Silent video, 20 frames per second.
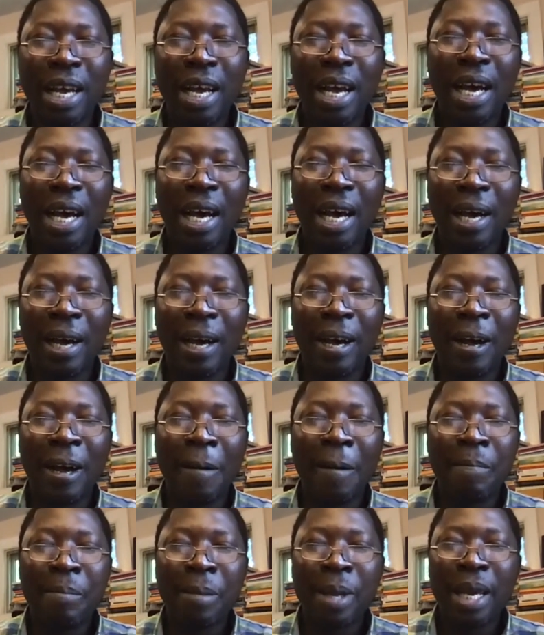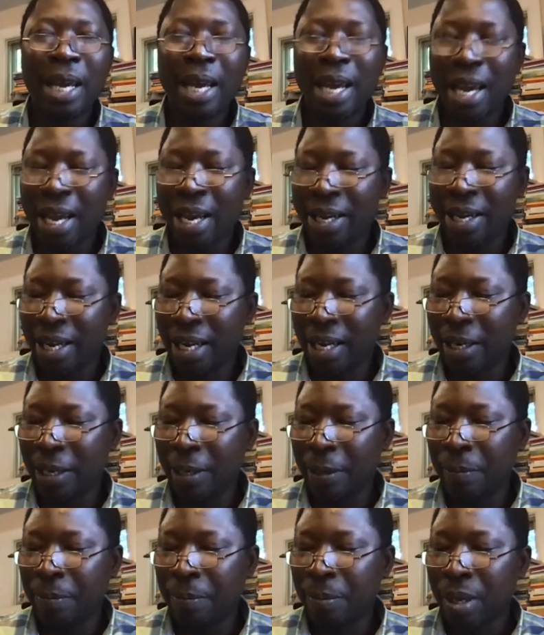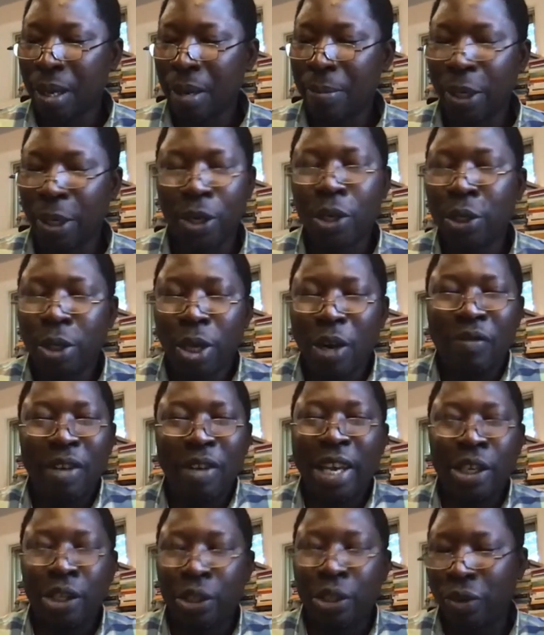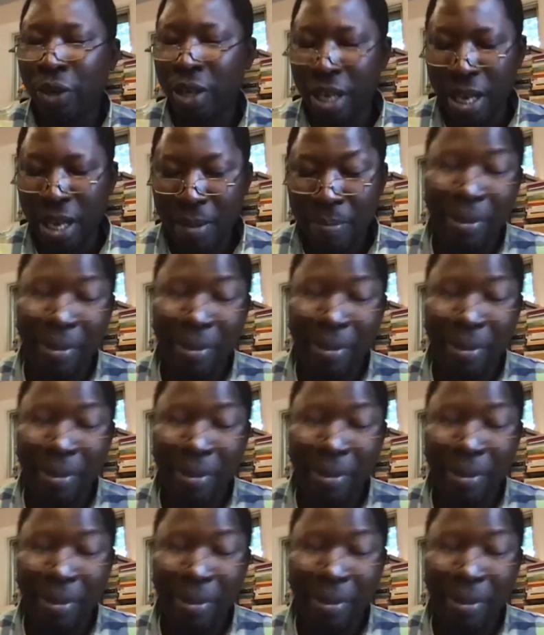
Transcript: uh, and um, because of the history.